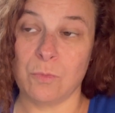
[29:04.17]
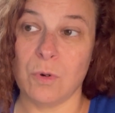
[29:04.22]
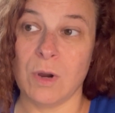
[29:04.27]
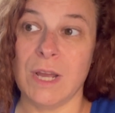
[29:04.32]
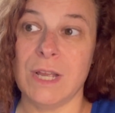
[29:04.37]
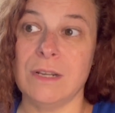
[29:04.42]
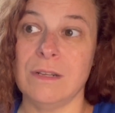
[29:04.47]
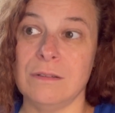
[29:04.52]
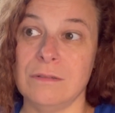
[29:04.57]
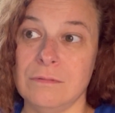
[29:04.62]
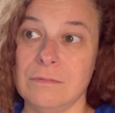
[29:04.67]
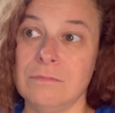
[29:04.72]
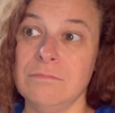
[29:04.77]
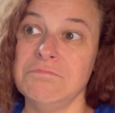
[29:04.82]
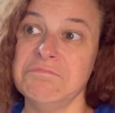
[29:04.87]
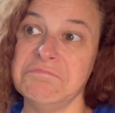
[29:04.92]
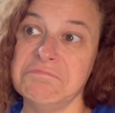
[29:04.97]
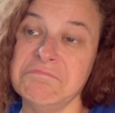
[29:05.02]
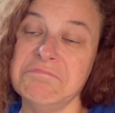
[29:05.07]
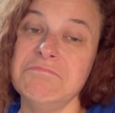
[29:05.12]
what
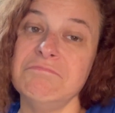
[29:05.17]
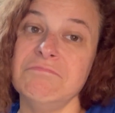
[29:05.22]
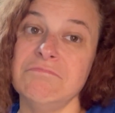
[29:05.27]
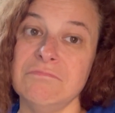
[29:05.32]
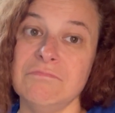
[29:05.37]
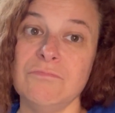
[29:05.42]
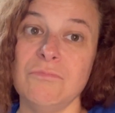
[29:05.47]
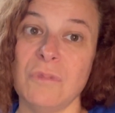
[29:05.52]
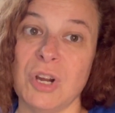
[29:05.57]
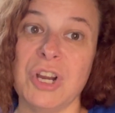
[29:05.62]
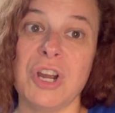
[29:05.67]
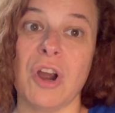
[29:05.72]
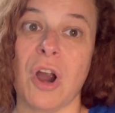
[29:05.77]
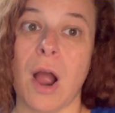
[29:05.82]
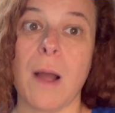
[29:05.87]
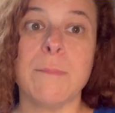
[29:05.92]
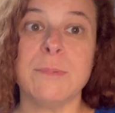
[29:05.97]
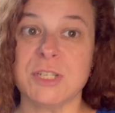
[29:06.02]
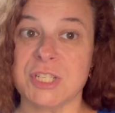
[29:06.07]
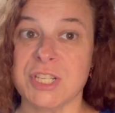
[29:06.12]
what your
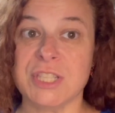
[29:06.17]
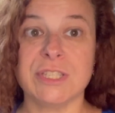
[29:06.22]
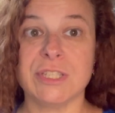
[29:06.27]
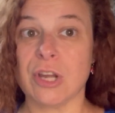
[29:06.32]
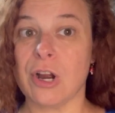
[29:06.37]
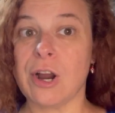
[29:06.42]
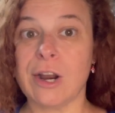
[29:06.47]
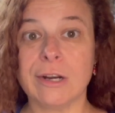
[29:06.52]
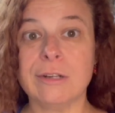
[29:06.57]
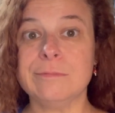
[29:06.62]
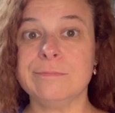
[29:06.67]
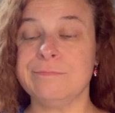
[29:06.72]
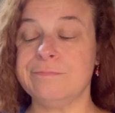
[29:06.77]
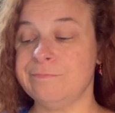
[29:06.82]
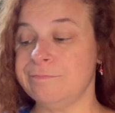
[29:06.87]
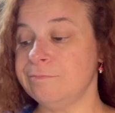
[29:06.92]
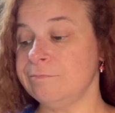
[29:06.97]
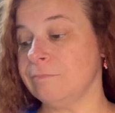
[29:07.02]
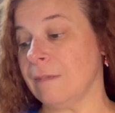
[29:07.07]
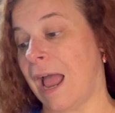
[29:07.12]
options are.
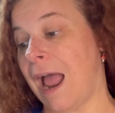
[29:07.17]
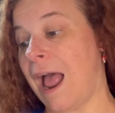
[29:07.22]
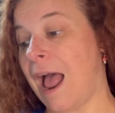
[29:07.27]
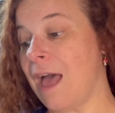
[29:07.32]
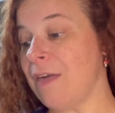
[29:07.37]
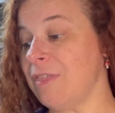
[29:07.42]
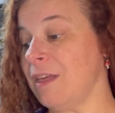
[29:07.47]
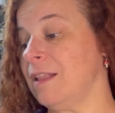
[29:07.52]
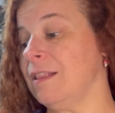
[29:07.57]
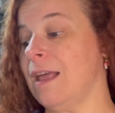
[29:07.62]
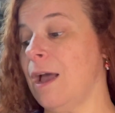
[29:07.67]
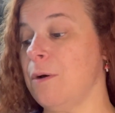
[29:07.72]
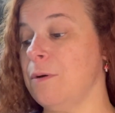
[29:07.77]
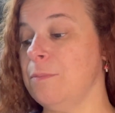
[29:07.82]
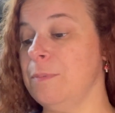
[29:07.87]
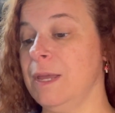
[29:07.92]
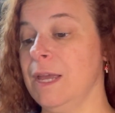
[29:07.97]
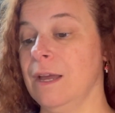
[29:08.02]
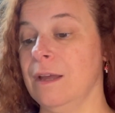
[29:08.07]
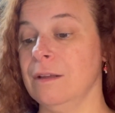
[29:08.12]
I think that
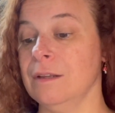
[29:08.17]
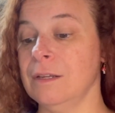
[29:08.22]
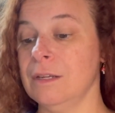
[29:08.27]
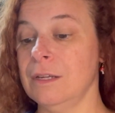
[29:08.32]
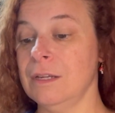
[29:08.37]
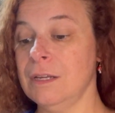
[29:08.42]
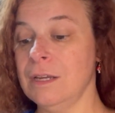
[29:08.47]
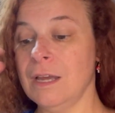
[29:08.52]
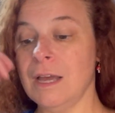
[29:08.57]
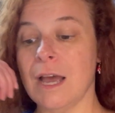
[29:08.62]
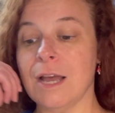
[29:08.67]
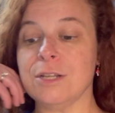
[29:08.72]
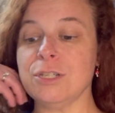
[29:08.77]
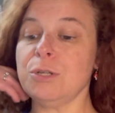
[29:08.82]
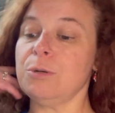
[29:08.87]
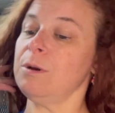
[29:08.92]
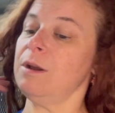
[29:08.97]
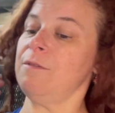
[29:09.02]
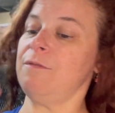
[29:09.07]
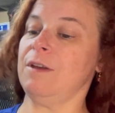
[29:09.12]
would be a, a
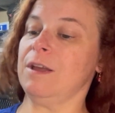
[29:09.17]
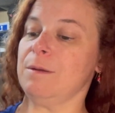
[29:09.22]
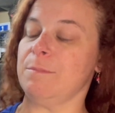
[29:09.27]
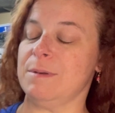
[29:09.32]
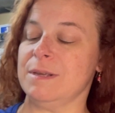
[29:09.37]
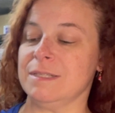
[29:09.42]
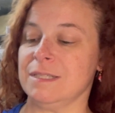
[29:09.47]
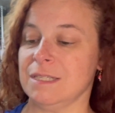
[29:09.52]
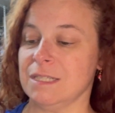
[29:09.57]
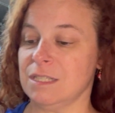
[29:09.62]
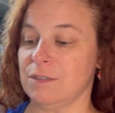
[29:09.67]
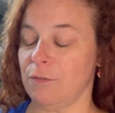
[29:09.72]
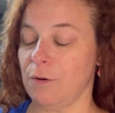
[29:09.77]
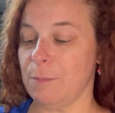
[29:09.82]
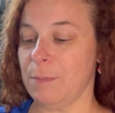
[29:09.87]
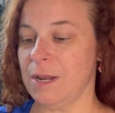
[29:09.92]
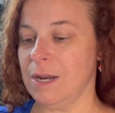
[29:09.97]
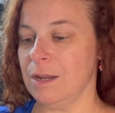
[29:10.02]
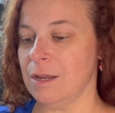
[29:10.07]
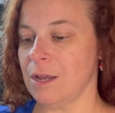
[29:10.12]
terrific business for
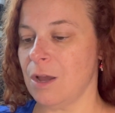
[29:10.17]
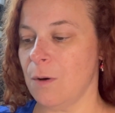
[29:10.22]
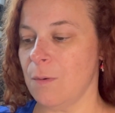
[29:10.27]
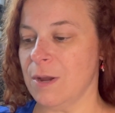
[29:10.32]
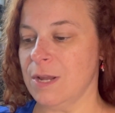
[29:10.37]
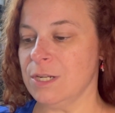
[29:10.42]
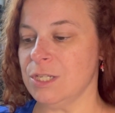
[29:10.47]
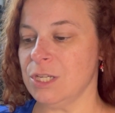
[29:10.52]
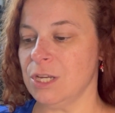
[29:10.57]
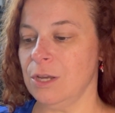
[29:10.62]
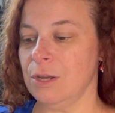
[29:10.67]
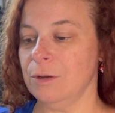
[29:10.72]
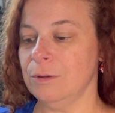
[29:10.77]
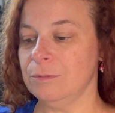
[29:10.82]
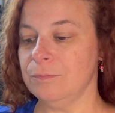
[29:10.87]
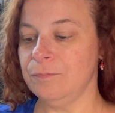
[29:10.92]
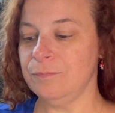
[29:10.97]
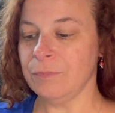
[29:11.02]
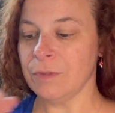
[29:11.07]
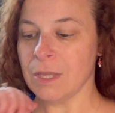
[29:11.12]
me to go into.
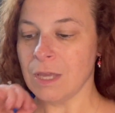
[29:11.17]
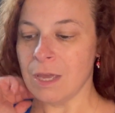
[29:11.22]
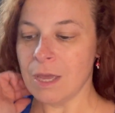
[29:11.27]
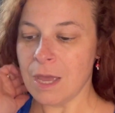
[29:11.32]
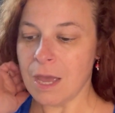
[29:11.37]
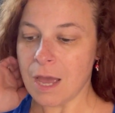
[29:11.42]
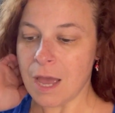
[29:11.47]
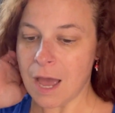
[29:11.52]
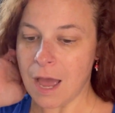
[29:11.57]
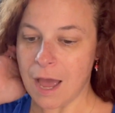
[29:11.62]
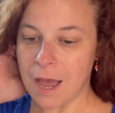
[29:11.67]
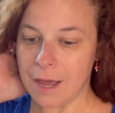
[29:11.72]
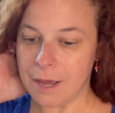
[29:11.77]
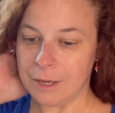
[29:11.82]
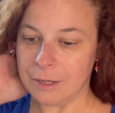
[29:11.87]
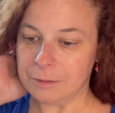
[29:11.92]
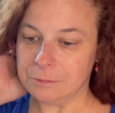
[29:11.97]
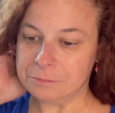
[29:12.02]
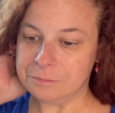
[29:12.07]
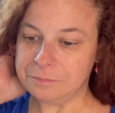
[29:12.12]

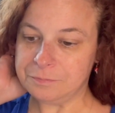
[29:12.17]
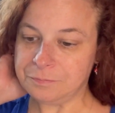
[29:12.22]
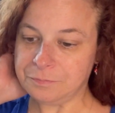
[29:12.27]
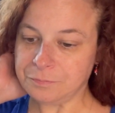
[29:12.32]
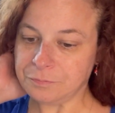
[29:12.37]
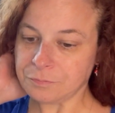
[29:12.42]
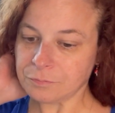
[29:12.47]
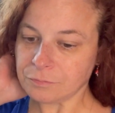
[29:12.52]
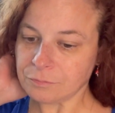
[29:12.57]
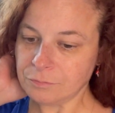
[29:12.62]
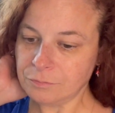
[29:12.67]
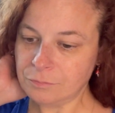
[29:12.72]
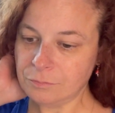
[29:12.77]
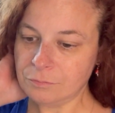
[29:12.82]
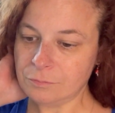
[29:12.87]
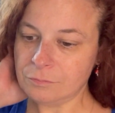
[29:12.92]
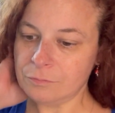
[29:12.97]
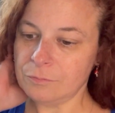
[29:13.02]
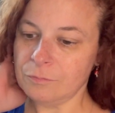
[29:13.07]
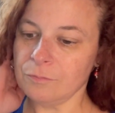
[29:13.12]
Um,
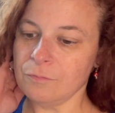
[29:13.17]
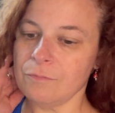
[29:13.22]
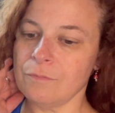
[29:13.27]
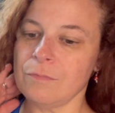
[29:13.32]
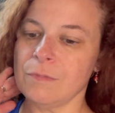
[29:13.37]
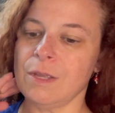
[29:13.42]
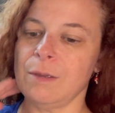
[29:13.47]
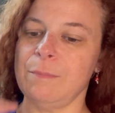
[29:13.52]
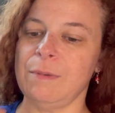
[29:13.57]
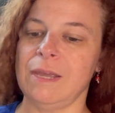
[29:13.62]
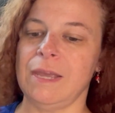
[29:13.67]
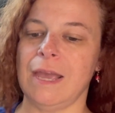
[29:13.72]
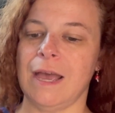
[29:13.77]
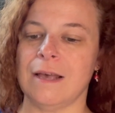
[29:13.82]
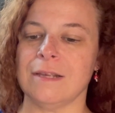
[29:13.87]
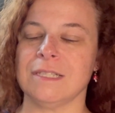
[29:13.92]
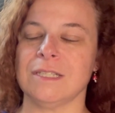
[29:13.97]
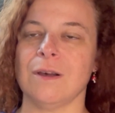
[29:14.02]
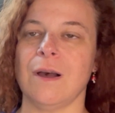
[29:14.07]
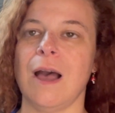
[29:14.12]
but
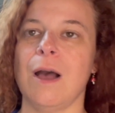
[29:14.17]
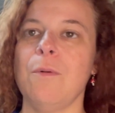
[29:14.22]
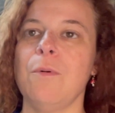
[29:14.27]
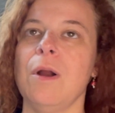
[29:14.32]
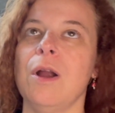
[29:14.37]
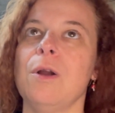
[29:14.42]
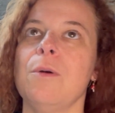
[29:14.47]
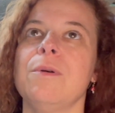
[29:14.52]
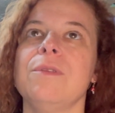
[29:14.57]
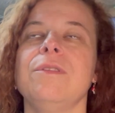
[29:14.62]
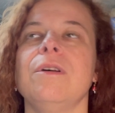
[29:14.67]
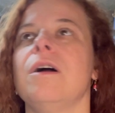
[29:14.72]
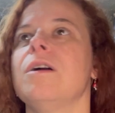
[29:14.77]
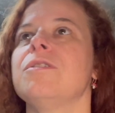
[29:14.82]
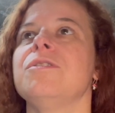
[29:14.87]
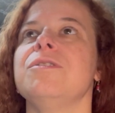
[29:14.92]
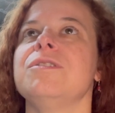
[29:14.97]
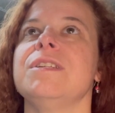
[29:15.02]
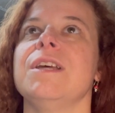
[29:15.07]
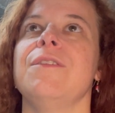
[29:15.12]
yeah, so I work with
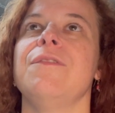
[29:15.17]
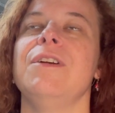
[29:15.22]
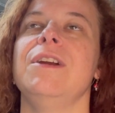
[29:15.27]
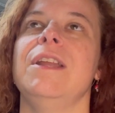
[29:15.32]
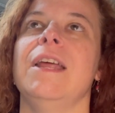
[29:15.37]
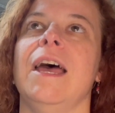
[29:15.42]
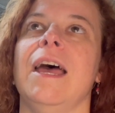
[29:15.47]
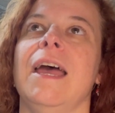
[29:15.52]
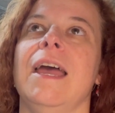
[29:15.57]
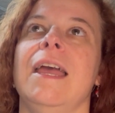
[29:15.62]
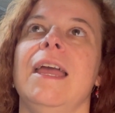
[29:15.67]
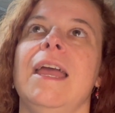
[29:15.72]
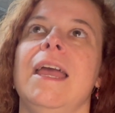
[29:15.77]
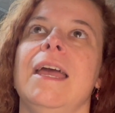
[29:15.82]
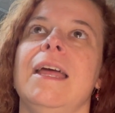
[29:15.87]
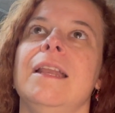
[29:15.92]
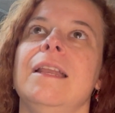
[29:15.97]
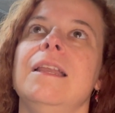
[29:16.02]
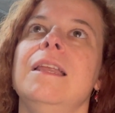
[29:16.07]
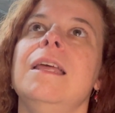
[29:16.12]
doctors every day,
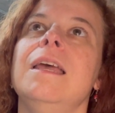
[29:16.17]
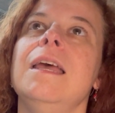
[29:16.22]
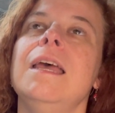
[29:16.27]
and